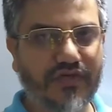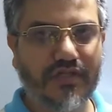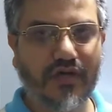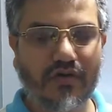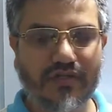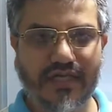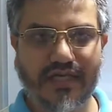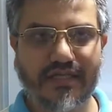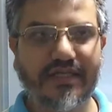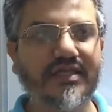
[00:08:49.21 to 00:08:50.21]
without
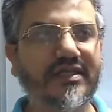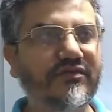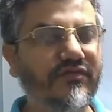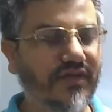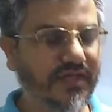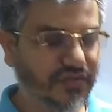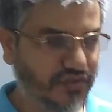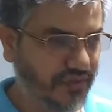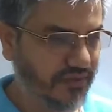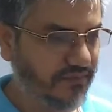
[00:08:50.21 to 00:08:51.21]
any
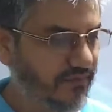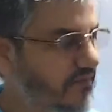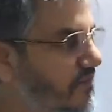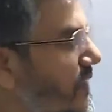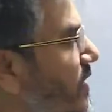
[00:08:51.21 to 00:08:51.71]
deflection.